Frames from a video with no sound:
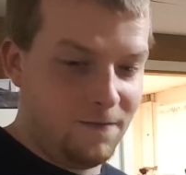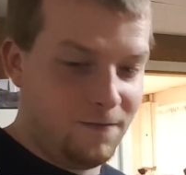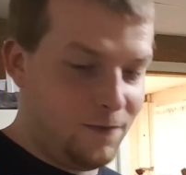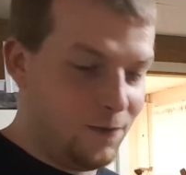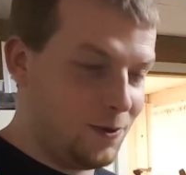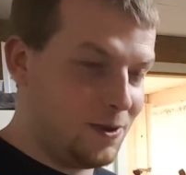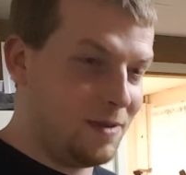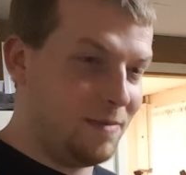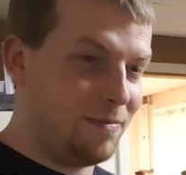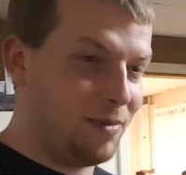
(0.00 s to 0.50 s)

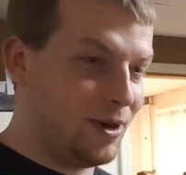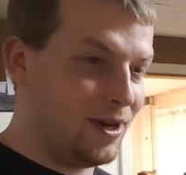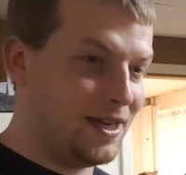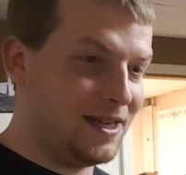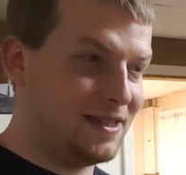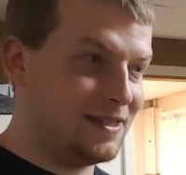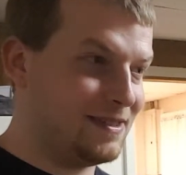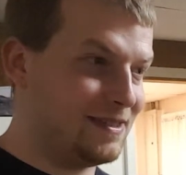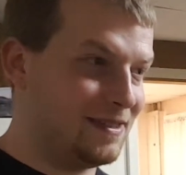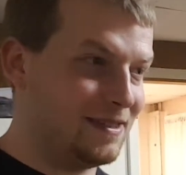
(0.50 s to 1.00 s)
For the
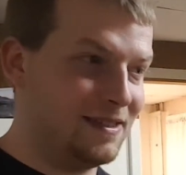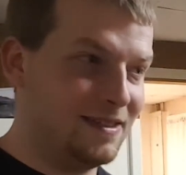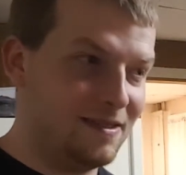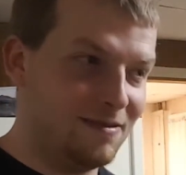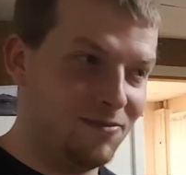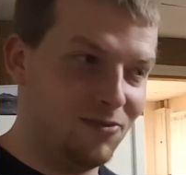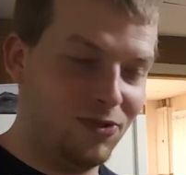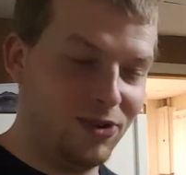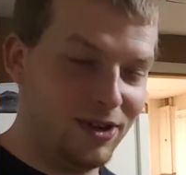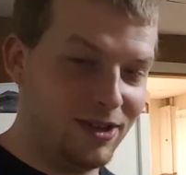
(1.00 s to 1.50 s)
price, it's
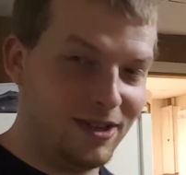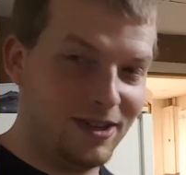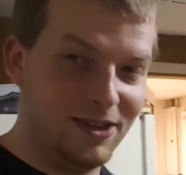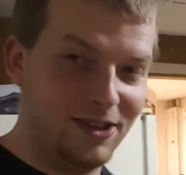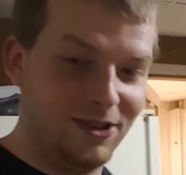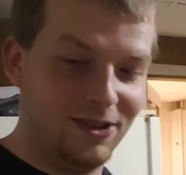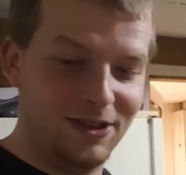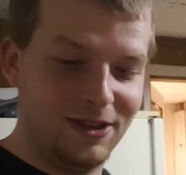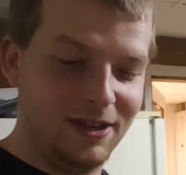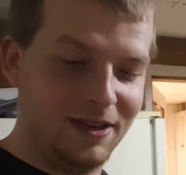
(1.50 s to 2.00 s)
really
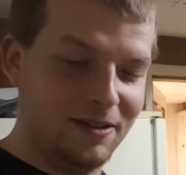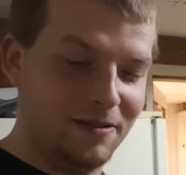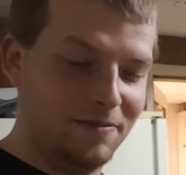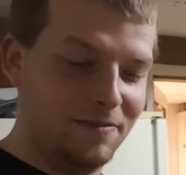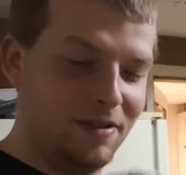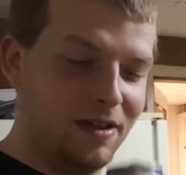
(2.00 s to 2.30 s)
good.